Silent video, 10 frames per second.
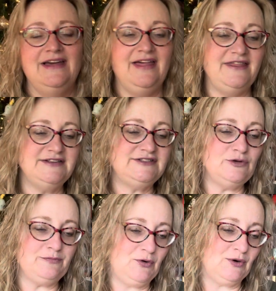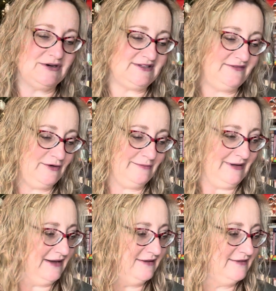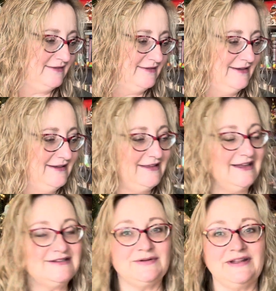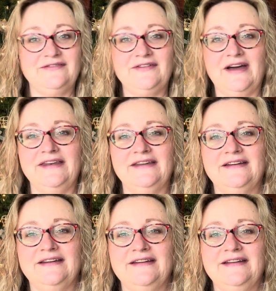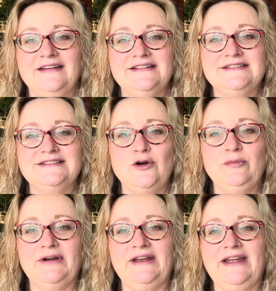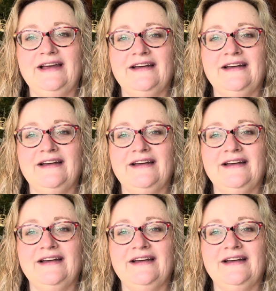The soup course of your meal. That's really fun. So pretty.